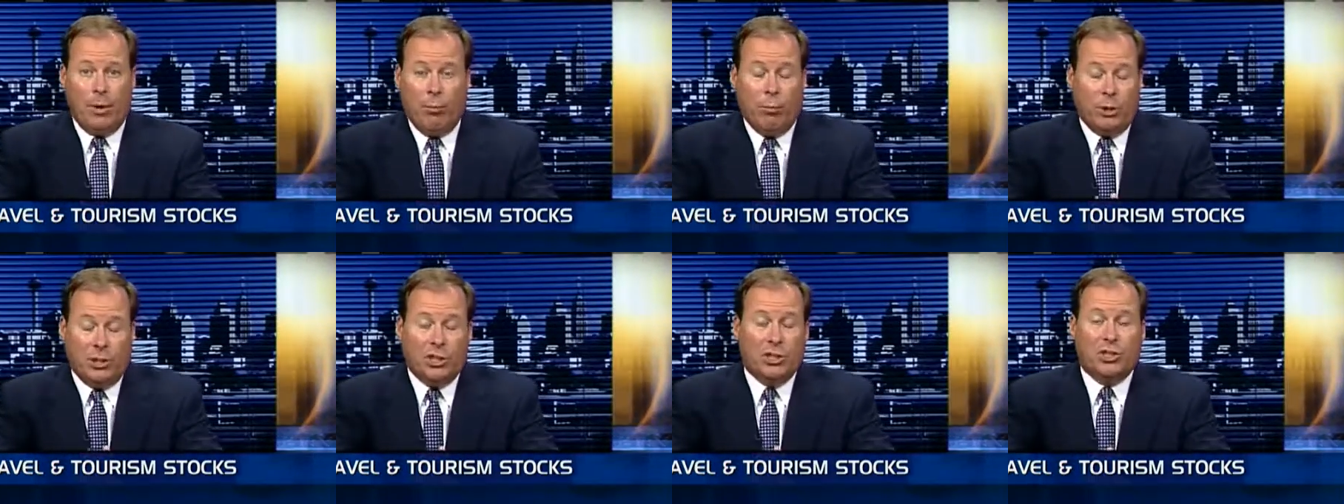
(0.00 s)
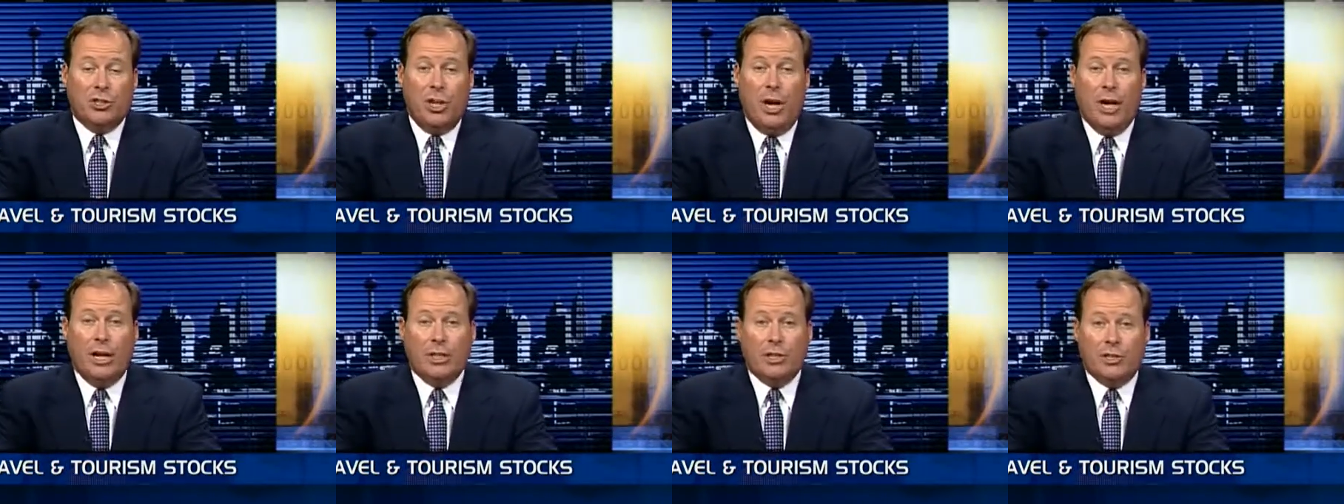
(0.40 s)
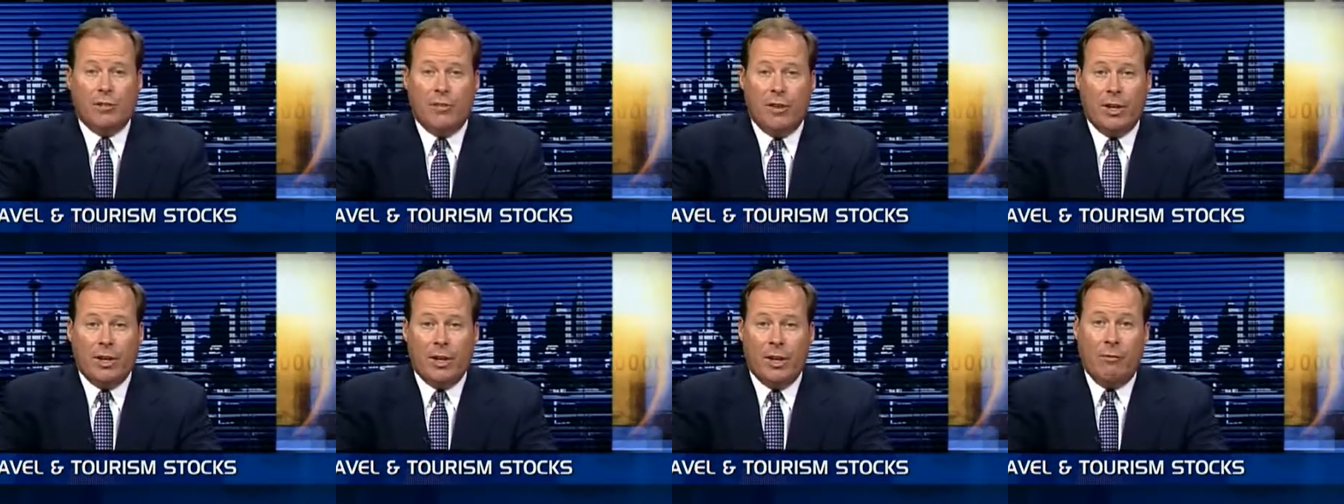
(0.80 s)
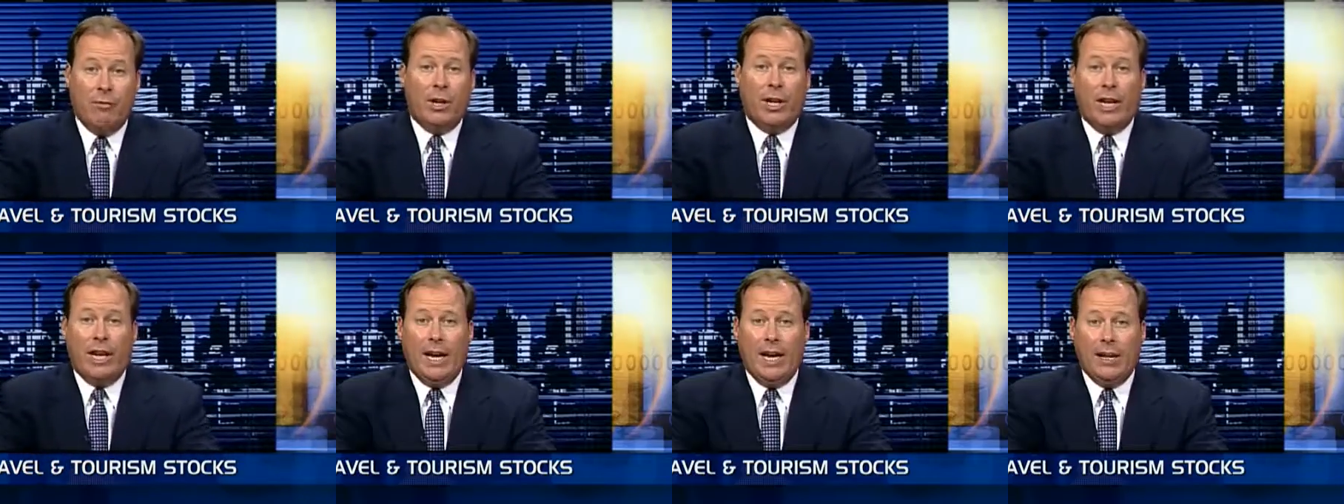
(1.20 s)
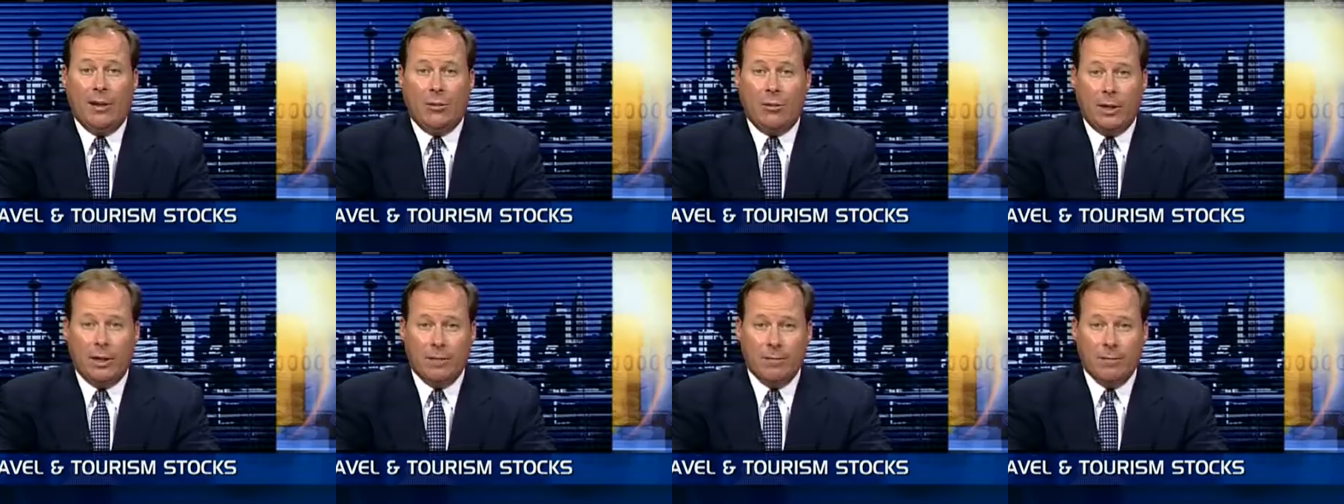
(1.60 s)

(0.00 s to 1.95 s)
which is nice if you can handle it.